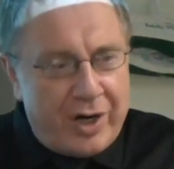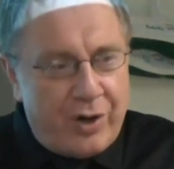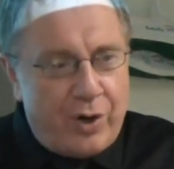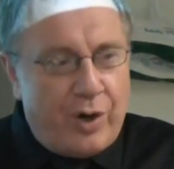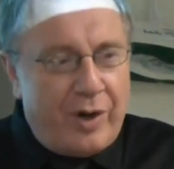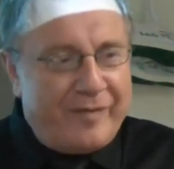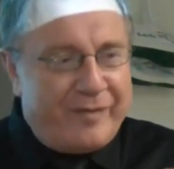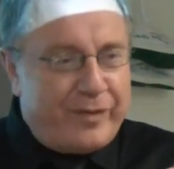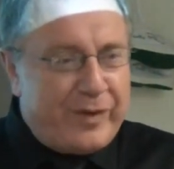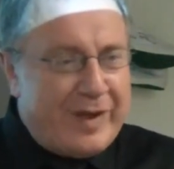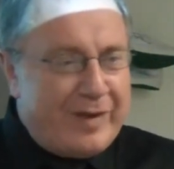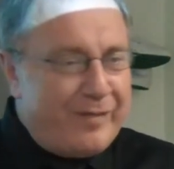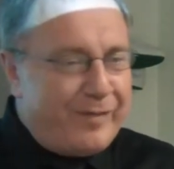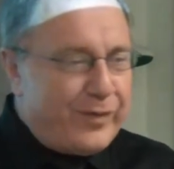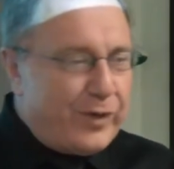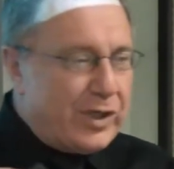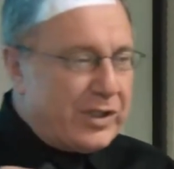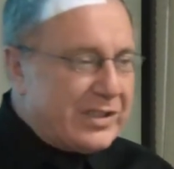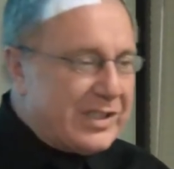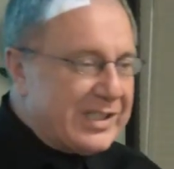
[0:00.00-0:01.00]
or
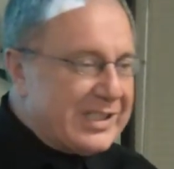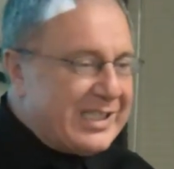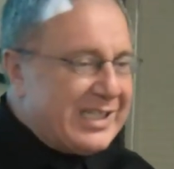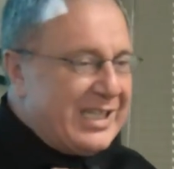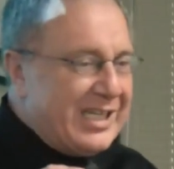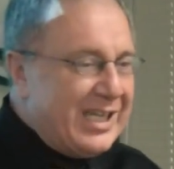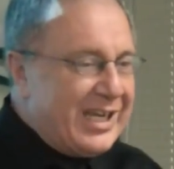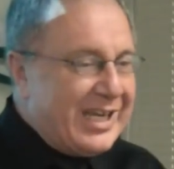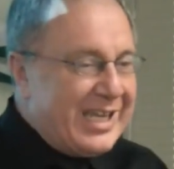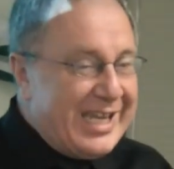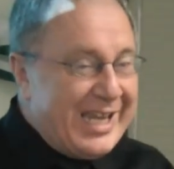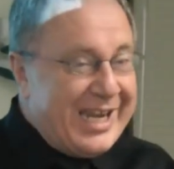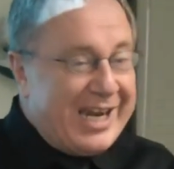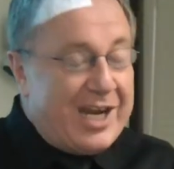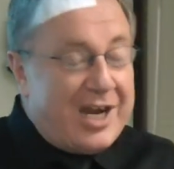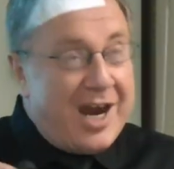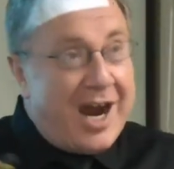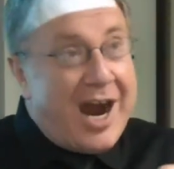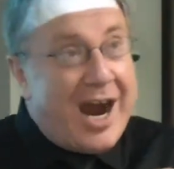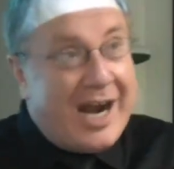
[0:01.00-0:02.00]
versus
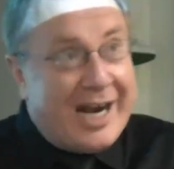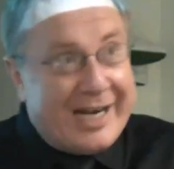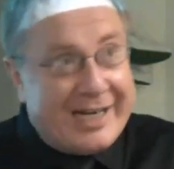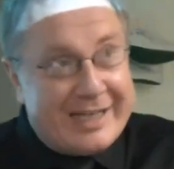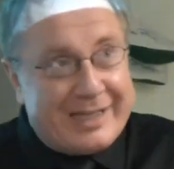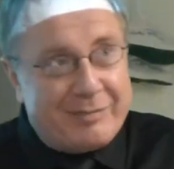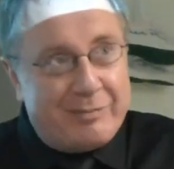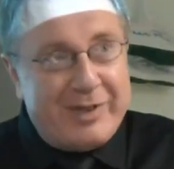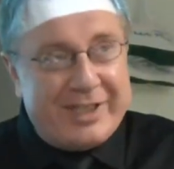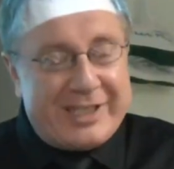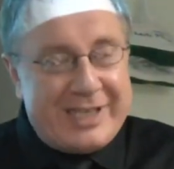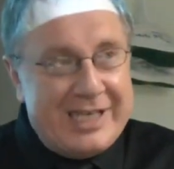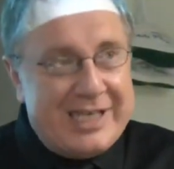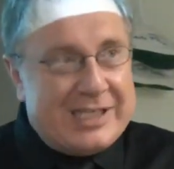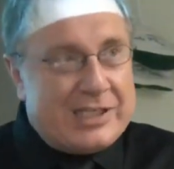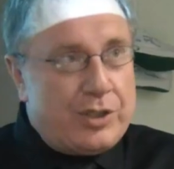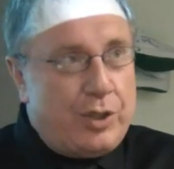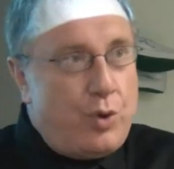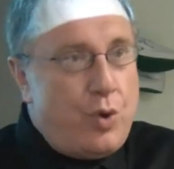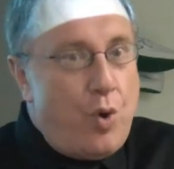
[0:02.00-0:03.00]
Kierkegaard, but he
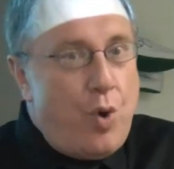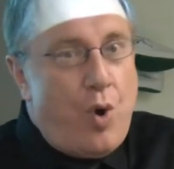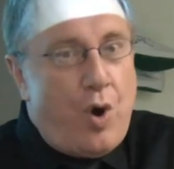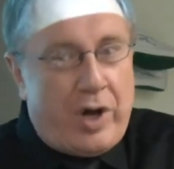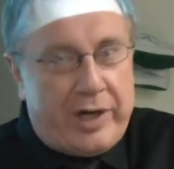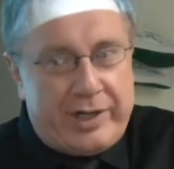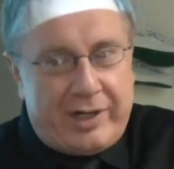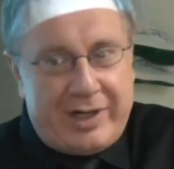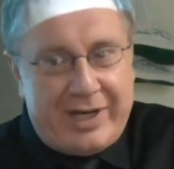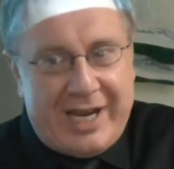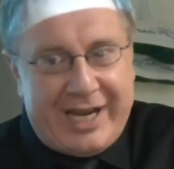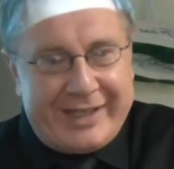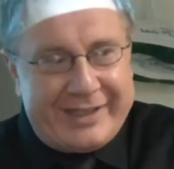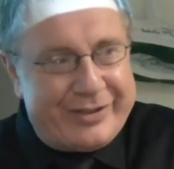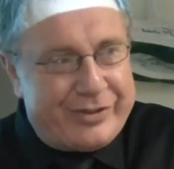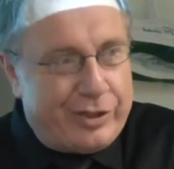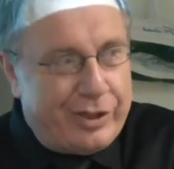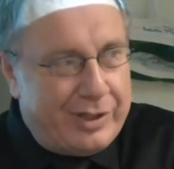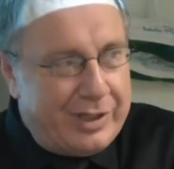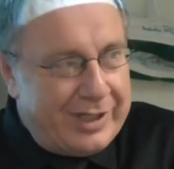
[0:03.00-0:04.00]
is Gore
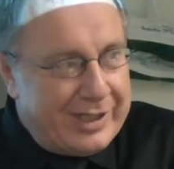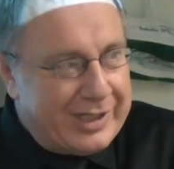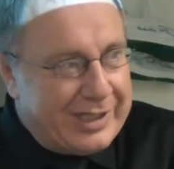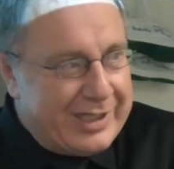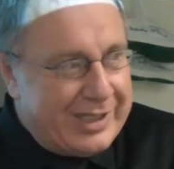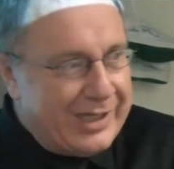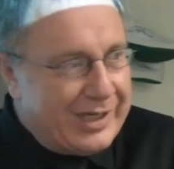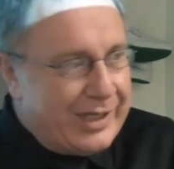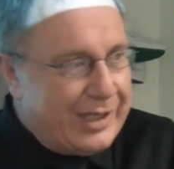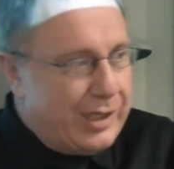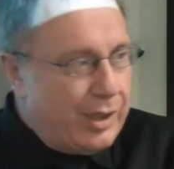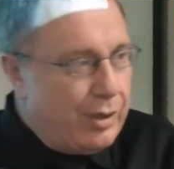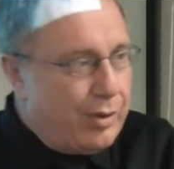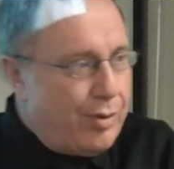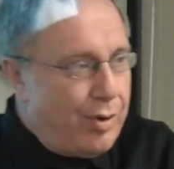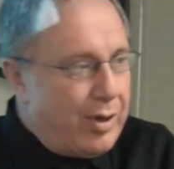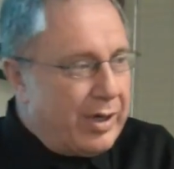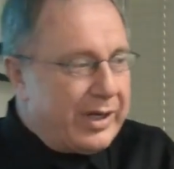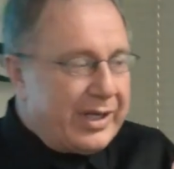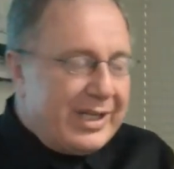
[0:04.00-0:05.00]
actually,
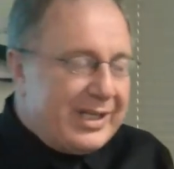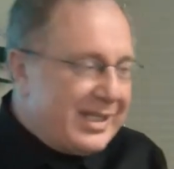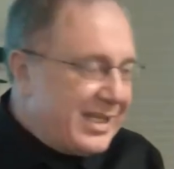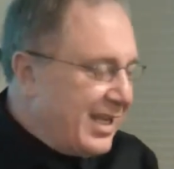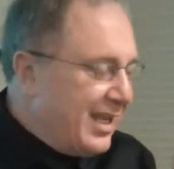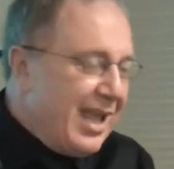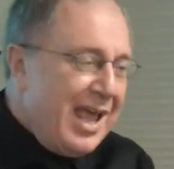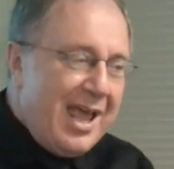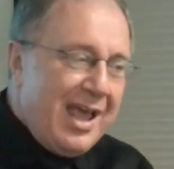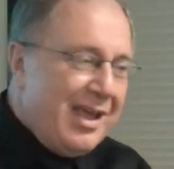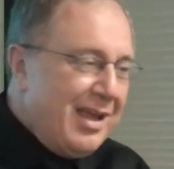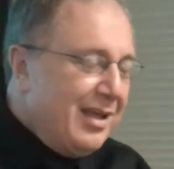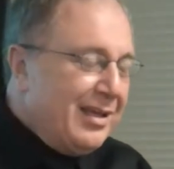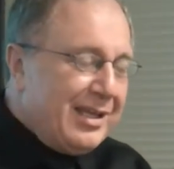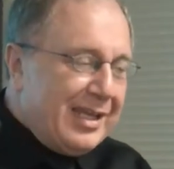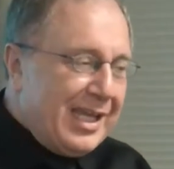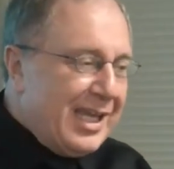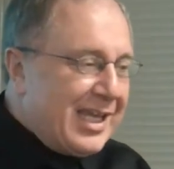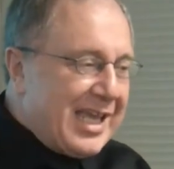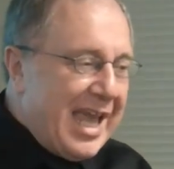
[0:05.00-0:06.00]
Kierkegaard
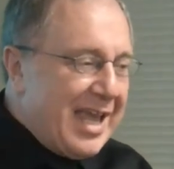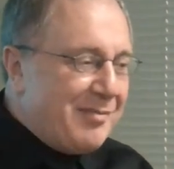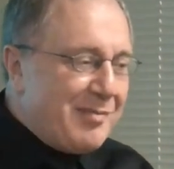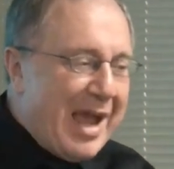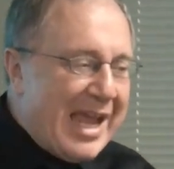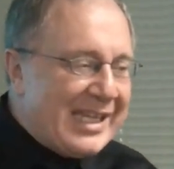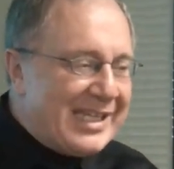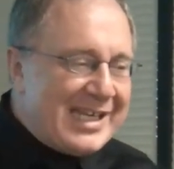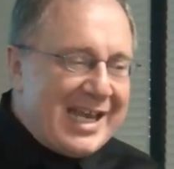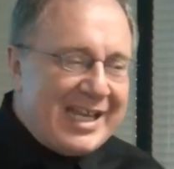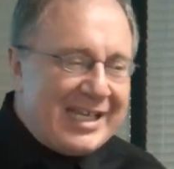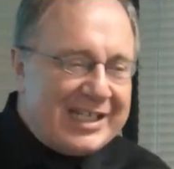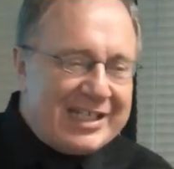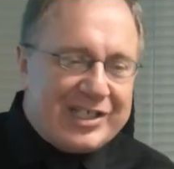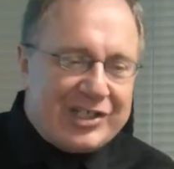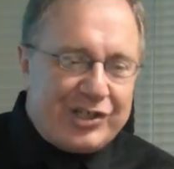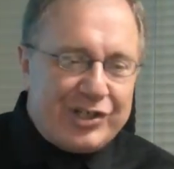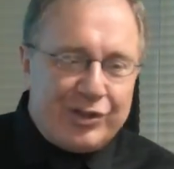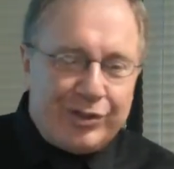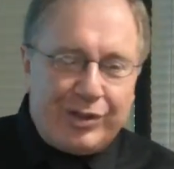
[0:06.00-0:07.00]
again, my
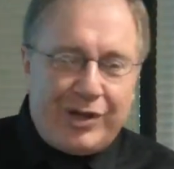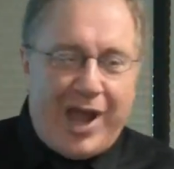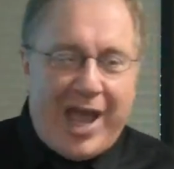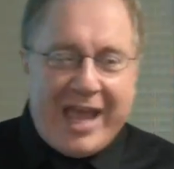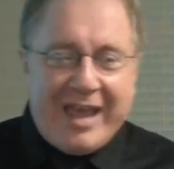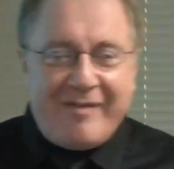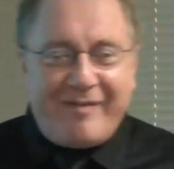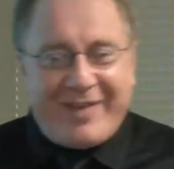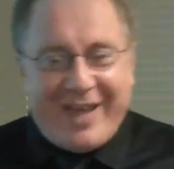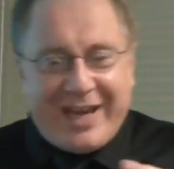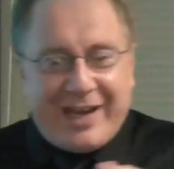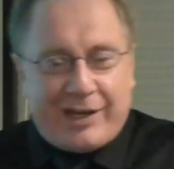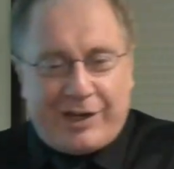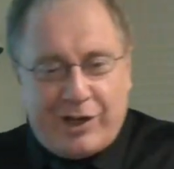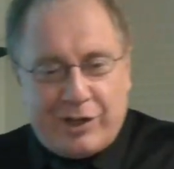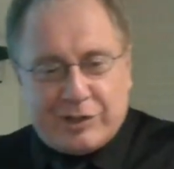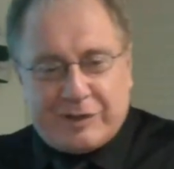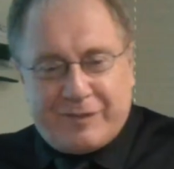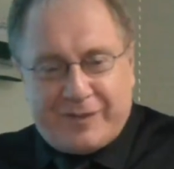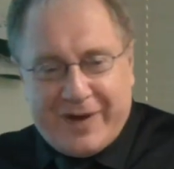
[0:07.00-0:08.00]
Danish, you know, I have a very
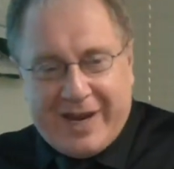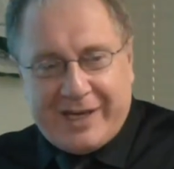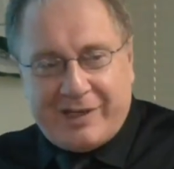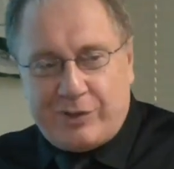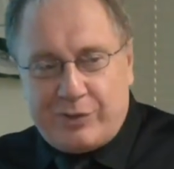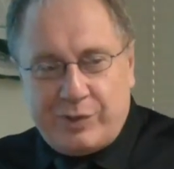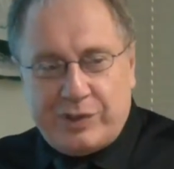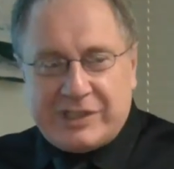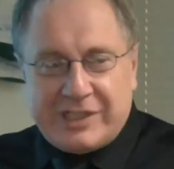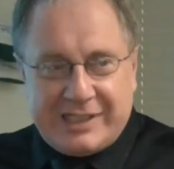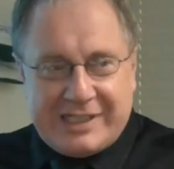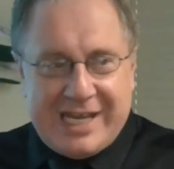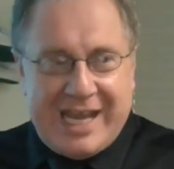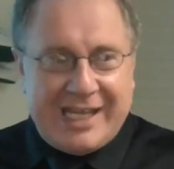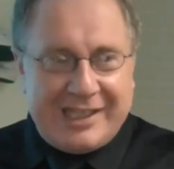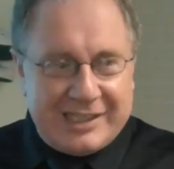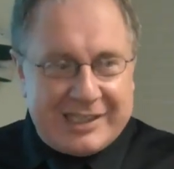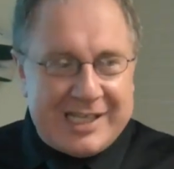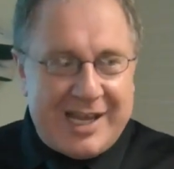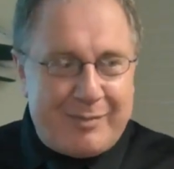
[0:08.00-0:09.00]
close friend who is a
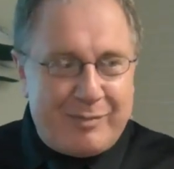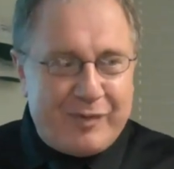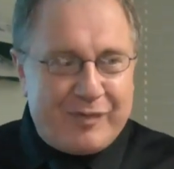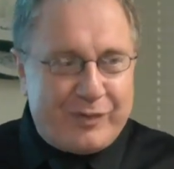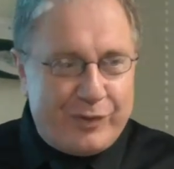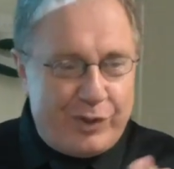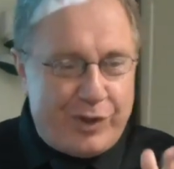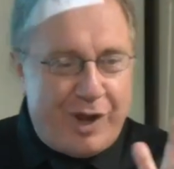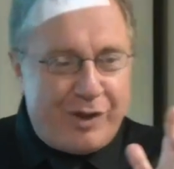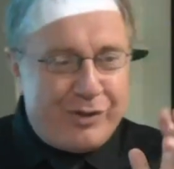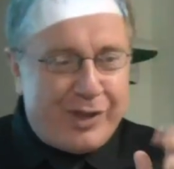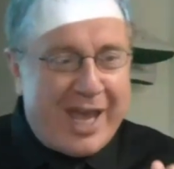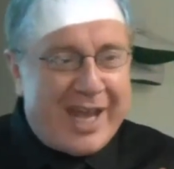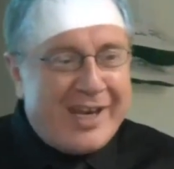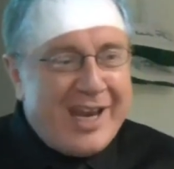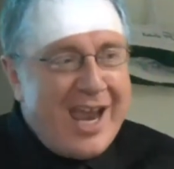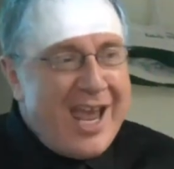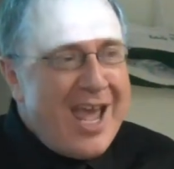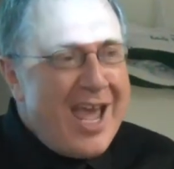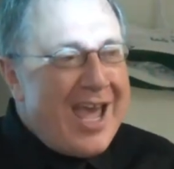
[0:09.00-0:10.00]
Dane. Some of you know
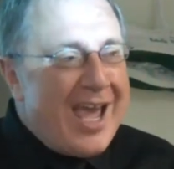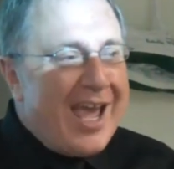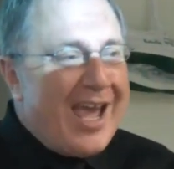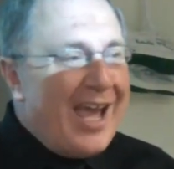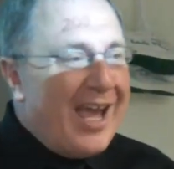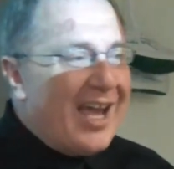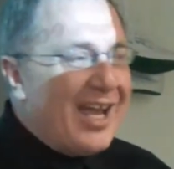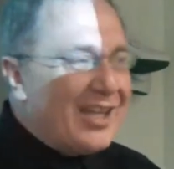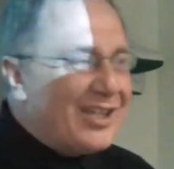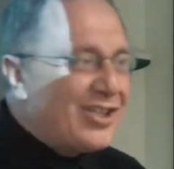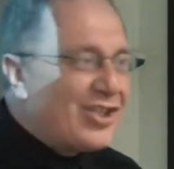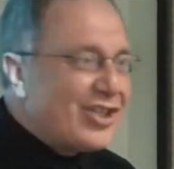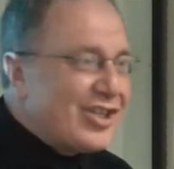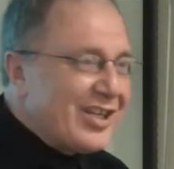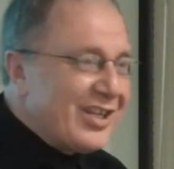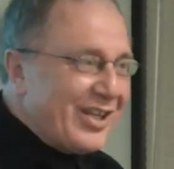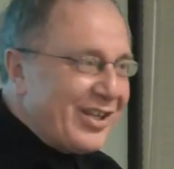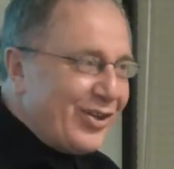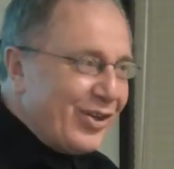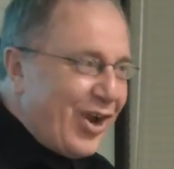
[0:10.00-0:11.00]
that. And,
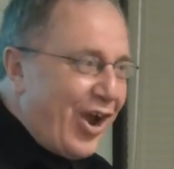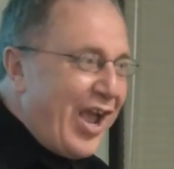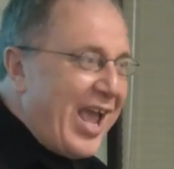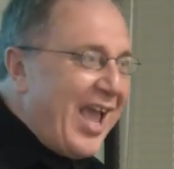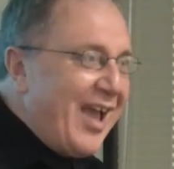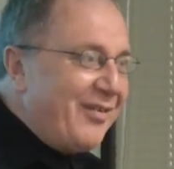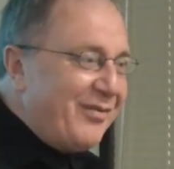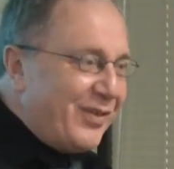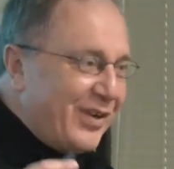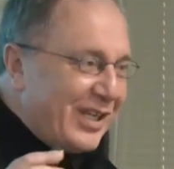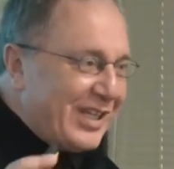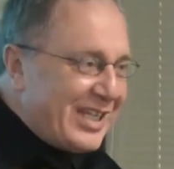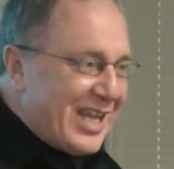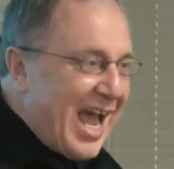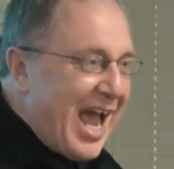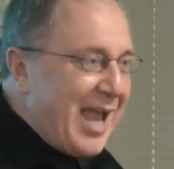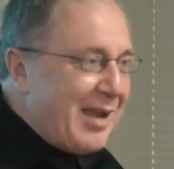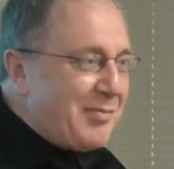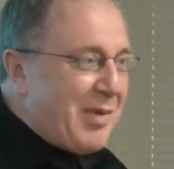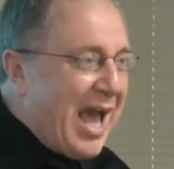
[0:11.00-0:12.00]
you know, every
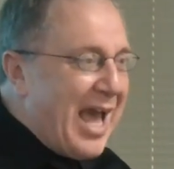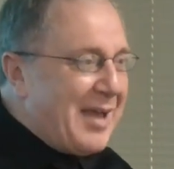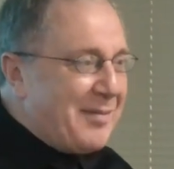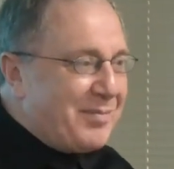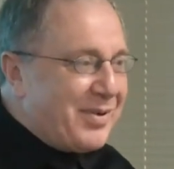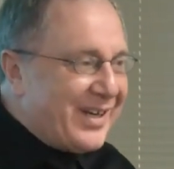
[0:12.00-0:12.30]
time I